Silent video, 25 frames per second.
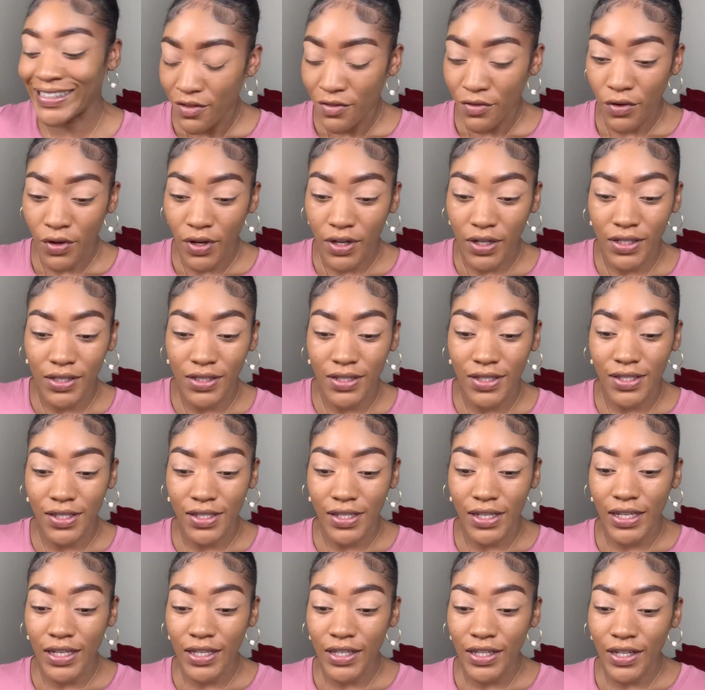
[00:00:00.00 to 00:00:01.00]
For
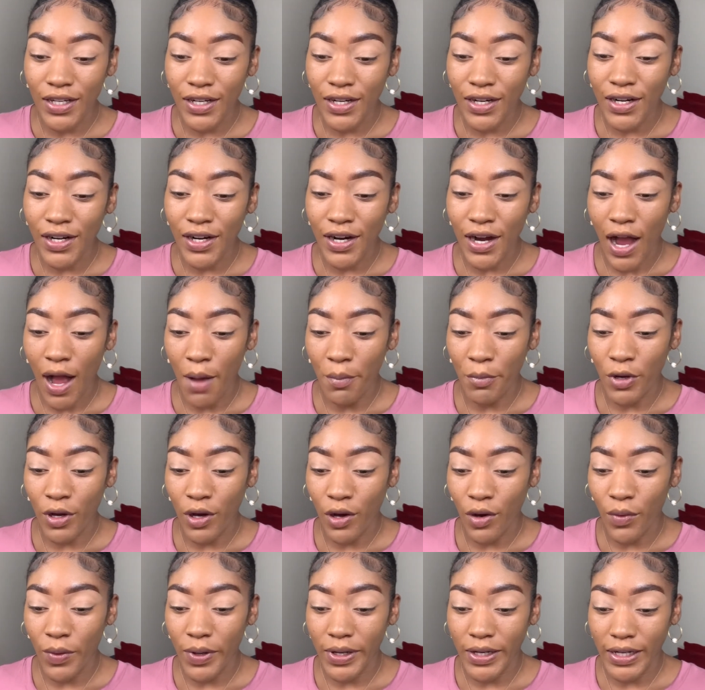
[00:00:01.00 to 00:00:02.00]
concealer, I'm
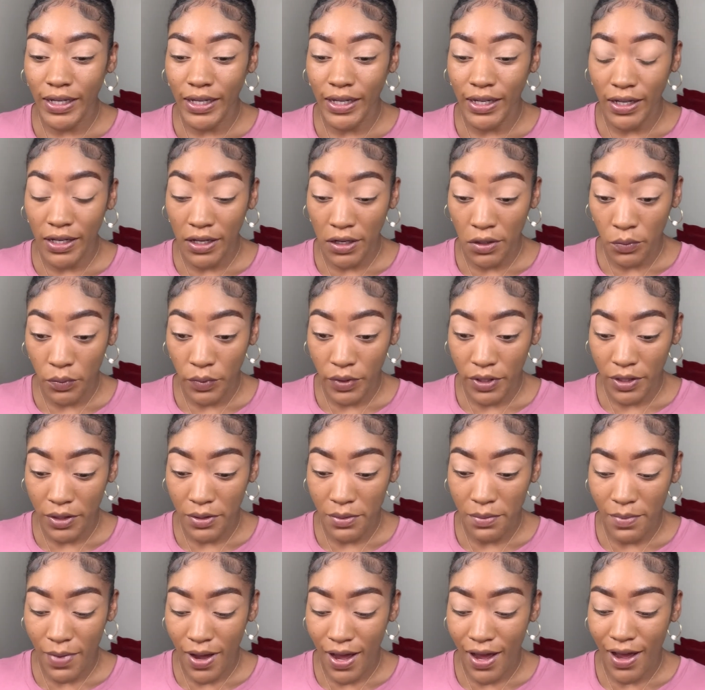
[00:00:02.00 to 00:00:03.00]
going in with
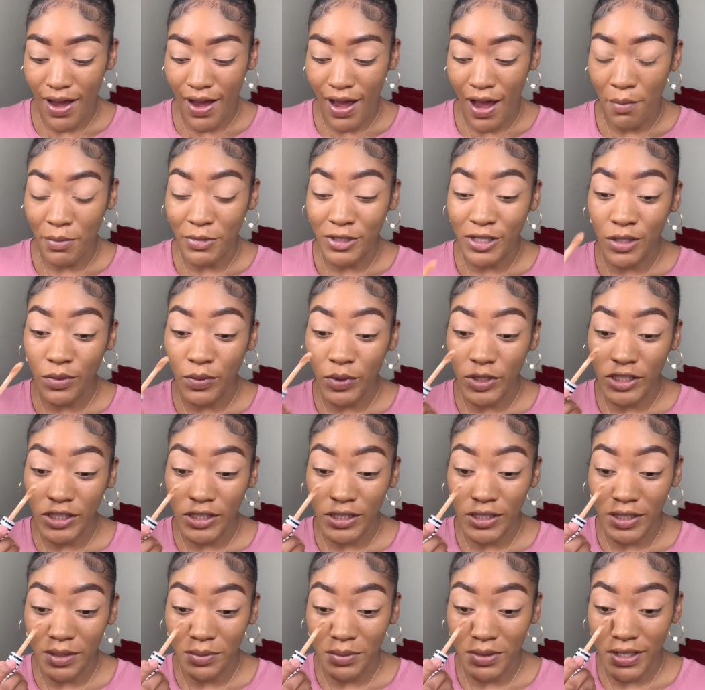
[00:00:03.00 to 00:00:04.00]
my, I'm gonna switch it
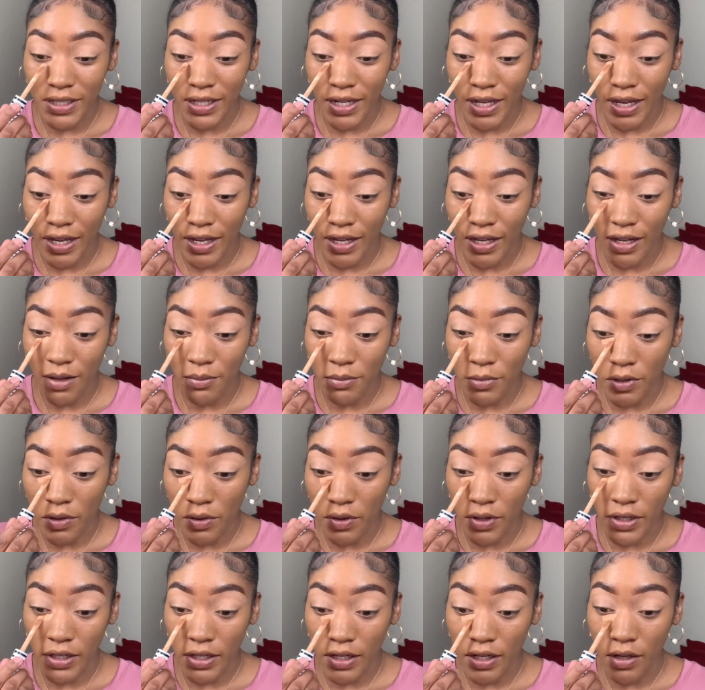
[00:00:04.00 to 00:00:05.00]
up today. I'm
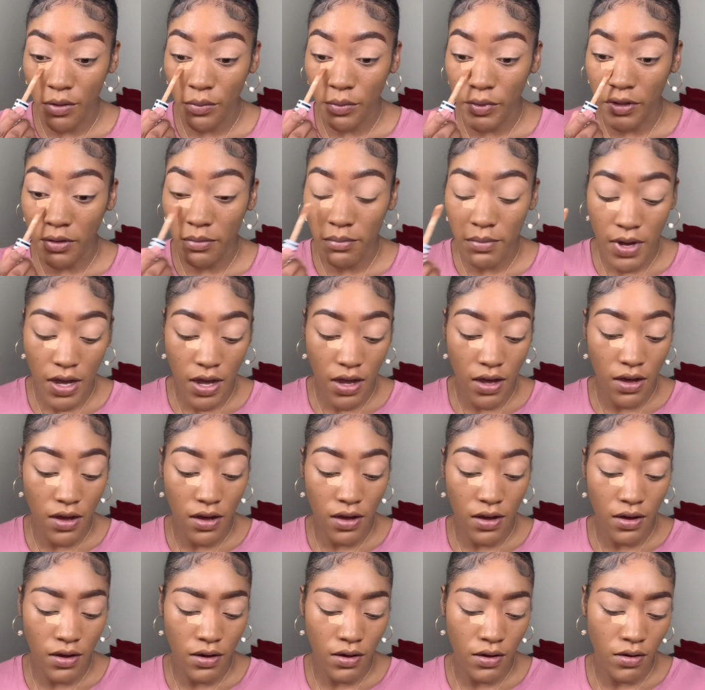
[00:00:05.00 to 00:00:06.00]
going in with my
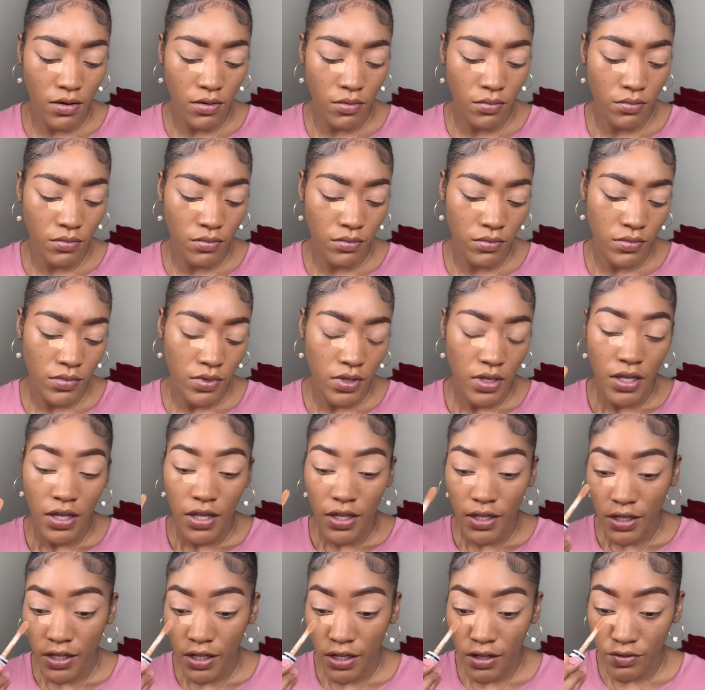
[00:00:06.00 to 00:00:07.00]
um
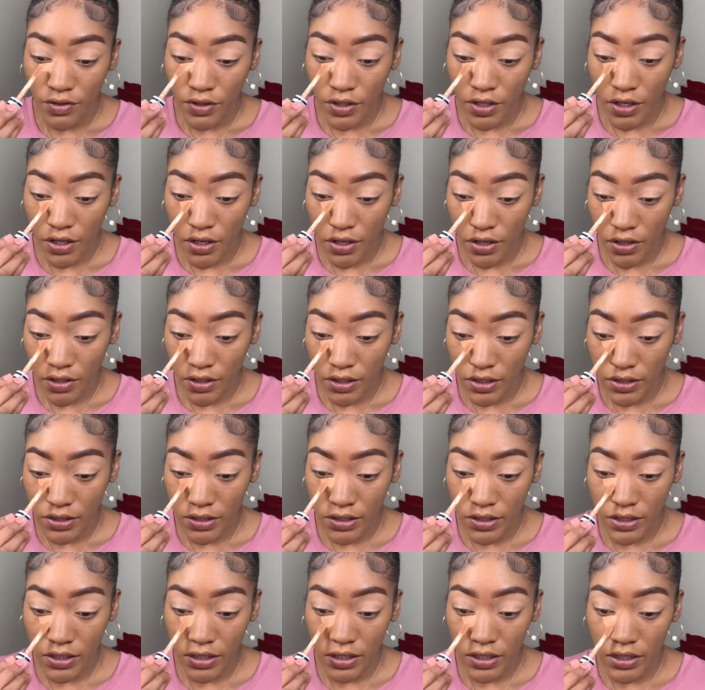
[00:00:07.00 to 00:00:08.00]
CoverGirl
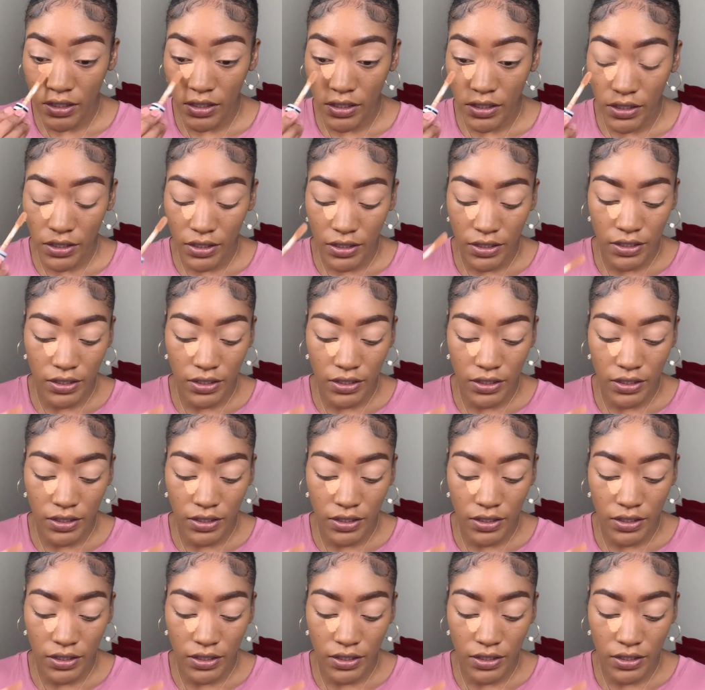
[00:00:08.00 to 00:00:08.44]
concealer.